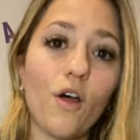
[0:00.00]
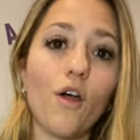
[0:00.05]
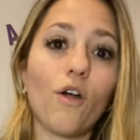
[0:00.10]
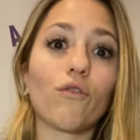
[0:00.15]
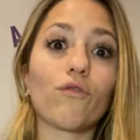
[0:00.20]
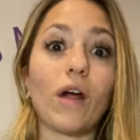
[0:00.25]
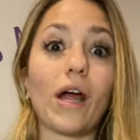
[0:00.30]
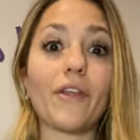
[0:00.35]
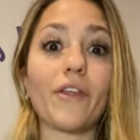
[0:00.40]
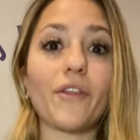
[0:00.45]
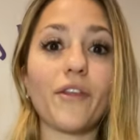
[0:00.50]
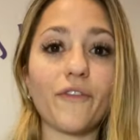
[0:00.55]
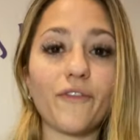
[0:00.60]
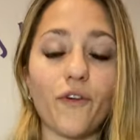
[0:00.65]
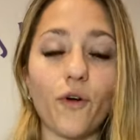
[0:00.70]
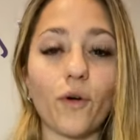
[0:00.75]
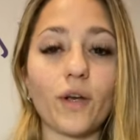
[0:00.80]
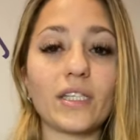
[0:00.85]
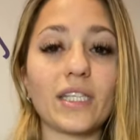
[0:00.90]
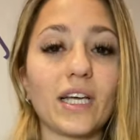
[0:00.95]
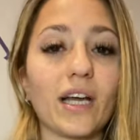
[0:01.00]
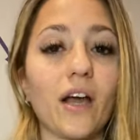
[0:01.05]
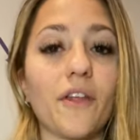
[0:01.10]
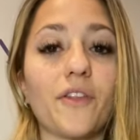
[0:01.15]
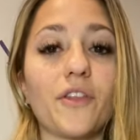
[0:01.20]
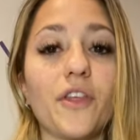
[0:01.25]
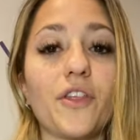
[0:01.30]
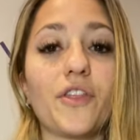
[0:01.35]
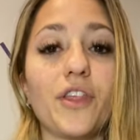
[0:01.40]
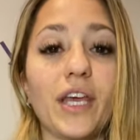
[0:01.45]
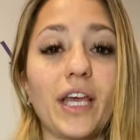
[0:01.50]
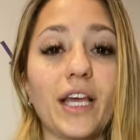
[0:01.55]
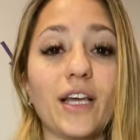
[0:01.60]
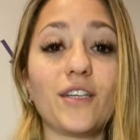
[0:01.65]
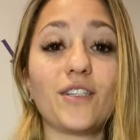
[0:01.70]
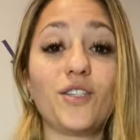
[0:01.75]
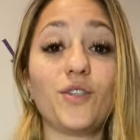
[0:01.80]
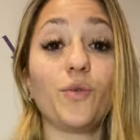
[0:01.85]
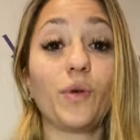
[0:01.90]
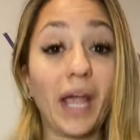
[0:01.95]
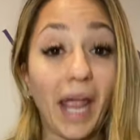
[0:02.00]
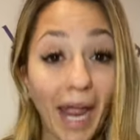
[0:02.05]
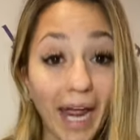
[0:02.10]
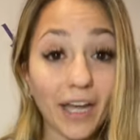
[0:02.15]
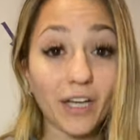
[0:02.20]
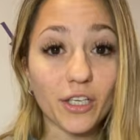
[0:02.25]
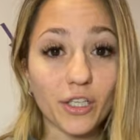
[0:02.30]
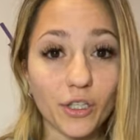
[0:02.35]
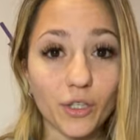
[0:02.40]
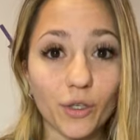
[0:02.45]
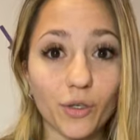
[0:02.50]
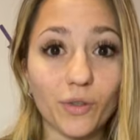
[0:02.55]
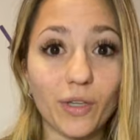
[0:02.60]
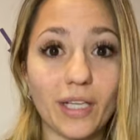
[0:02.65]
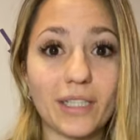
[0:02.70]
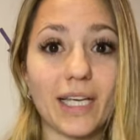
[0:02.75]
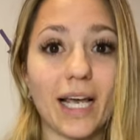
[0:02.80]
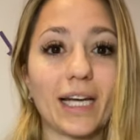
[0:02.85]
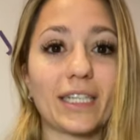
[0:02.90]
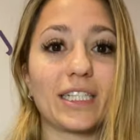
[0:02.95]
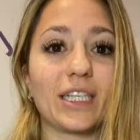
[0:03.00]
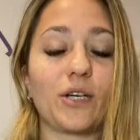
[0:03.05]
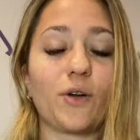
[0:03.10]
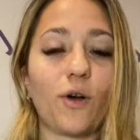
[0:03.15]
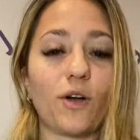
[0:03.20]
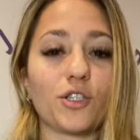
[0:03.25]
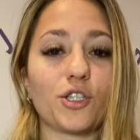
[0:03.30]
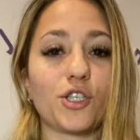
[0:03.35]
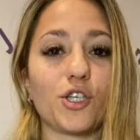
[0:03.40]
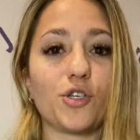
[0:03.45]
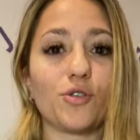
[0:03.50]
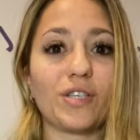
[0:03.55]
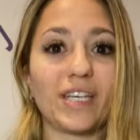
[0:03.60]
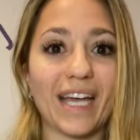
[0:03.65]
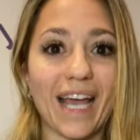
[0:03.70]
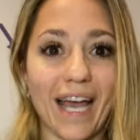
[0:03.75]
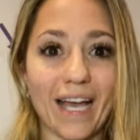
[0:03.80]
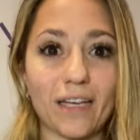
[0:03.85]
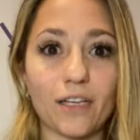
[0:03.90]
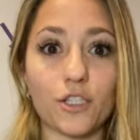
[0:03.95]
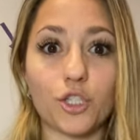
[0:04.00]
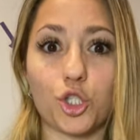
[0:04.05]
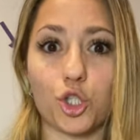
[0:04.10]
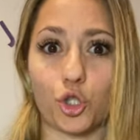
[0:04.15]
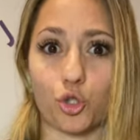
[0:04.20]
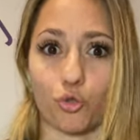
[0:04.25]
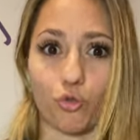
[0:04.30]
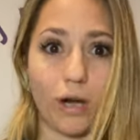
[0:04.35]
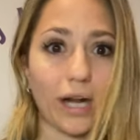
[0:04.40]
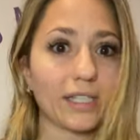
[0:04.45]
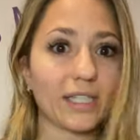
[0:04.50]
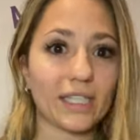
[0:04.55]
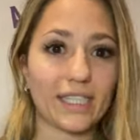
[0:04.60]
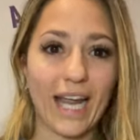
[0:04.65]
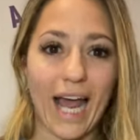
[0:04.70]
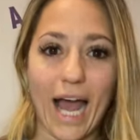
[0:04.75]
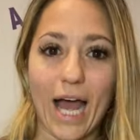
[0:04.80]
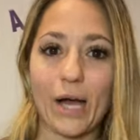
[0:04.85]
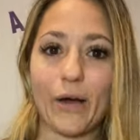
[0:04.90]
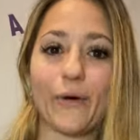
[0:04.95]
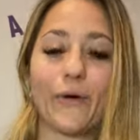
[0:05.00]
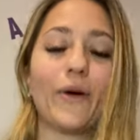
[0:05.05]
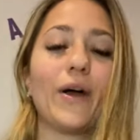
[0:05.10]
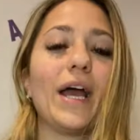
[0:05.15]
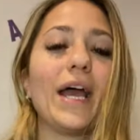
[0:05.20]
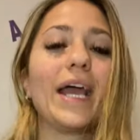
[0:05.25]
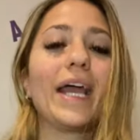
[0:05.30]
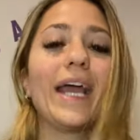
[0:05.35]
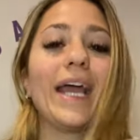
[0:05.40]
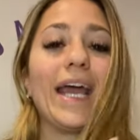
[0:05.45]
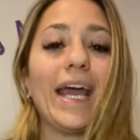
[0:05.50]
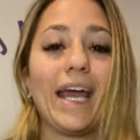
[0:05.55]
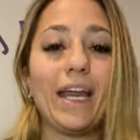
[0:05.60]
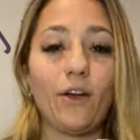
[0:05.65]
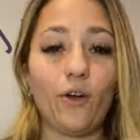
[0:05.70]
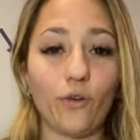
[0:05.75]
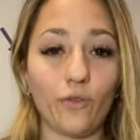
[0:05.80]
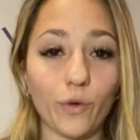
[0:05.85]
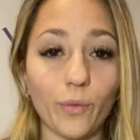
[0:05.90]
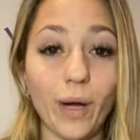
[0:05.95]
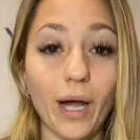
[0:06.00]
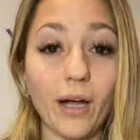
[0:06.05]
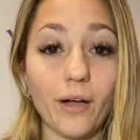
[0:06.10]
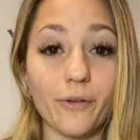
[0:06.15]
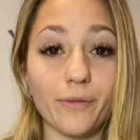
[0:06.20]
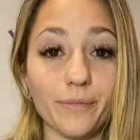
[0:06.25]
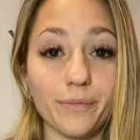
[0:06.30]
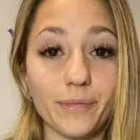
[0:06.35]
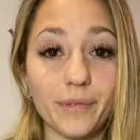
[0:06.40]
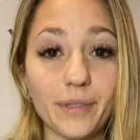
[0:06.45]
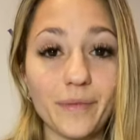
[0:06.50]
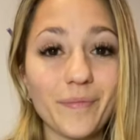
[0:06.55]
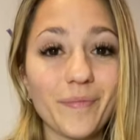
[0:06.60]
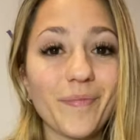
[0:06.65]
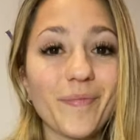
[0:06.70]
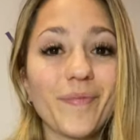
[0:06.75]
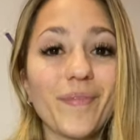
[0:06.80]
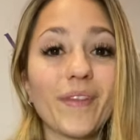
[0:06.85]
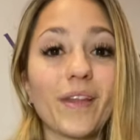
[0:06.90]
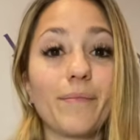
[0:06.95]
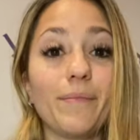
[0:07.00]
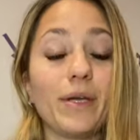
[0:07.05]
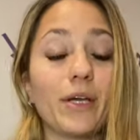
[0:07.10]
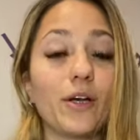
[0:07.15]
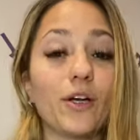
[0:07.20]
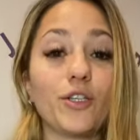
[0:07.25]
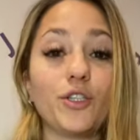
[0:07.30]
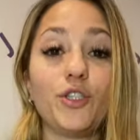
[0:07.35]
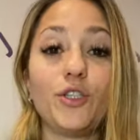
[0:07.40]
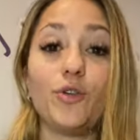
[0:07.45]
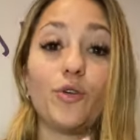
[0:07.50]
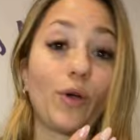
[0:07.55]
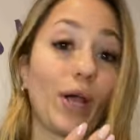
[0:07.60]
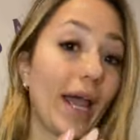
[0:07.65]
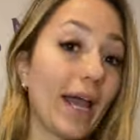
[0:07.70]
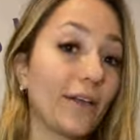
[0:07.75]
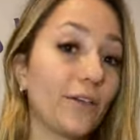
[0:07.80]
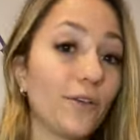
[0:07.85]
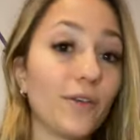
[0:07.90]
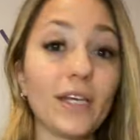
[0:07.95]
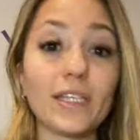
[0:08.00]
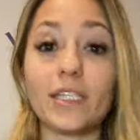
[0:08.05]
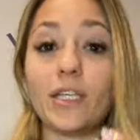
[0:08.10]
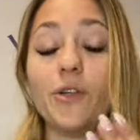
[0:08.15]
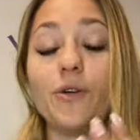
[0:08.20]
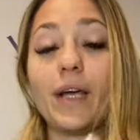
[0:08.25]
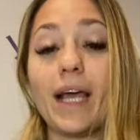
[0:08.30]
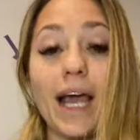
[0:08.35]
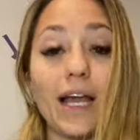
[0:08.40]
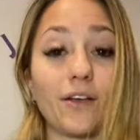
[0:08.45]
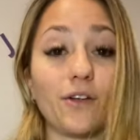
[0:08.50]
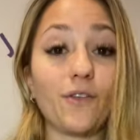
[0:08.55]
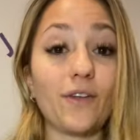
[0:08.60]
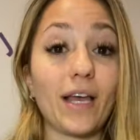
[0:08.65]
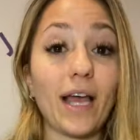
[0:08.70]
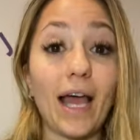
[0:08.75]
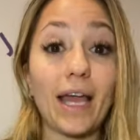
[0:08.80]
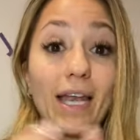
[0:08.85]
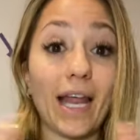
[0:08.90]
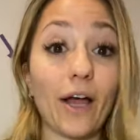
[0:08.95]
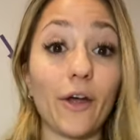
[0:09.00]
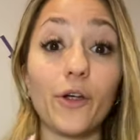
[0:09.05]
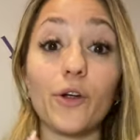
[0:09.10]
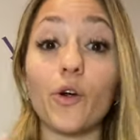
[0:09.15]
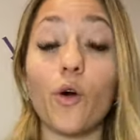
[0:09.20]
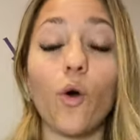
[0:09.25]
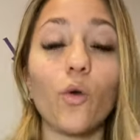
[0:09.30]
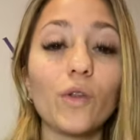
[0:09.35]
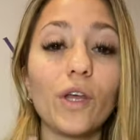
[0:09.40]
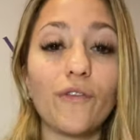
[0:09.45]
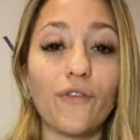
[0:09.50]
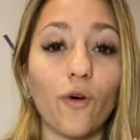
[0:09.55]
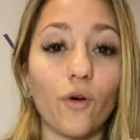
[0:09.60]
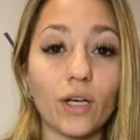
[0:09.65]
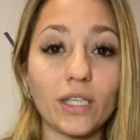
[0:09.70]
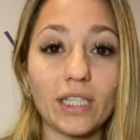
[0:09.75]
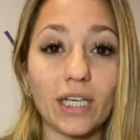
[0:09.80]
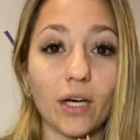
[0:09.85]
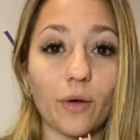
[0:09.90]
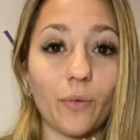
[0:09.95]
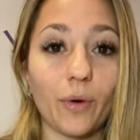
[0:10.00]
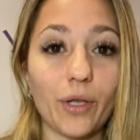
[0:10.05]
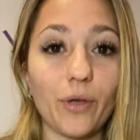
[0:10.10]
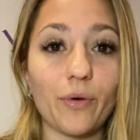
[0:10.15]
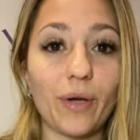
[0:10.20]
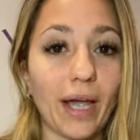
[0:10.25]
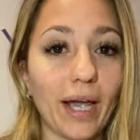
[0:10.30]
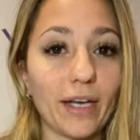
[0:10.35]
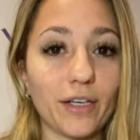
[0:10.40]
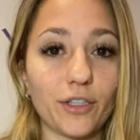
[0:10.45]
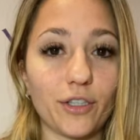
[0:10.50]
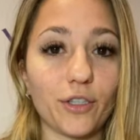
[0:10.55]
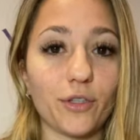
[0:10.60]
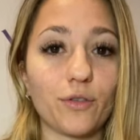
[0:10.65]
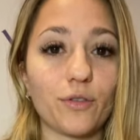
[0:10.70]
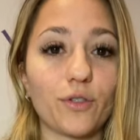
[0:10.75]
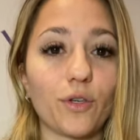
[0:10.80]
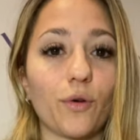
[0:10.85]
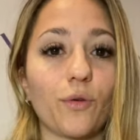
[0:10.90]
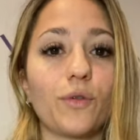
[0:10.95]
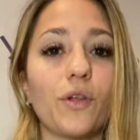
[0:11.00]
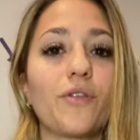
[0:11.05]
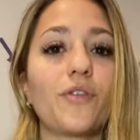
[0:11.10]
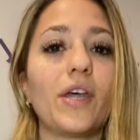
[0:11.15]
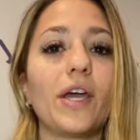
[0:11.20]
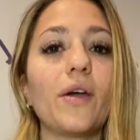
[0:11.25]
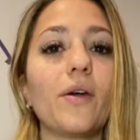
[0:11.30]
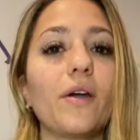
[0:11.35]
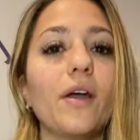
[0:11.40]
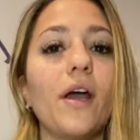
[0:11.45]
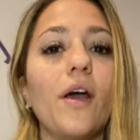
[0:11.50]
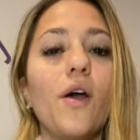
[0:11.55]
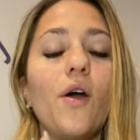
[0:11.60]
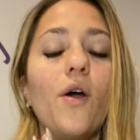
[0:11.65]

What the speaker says: rather than focusing on the things you can't do that's actually causing you to get stressed out and overwhelmed because you can't do this and you can't do that. And now you're only focusing on what you can't do. So the thing